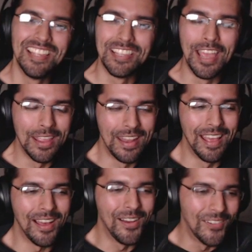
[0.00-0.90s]
You
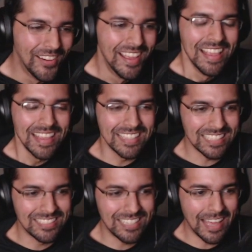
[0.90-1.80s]
know,
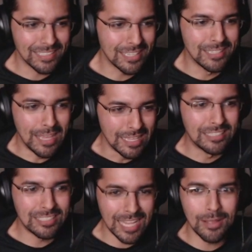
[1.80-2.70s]

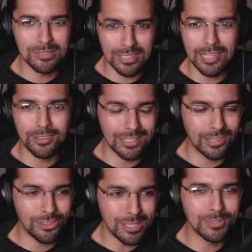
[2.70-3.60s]
it sounds like
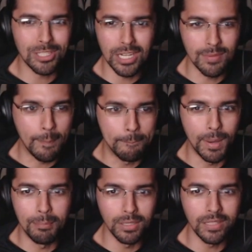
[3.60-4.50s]
the theme song of a
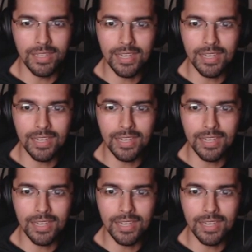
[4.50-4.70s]
bumbling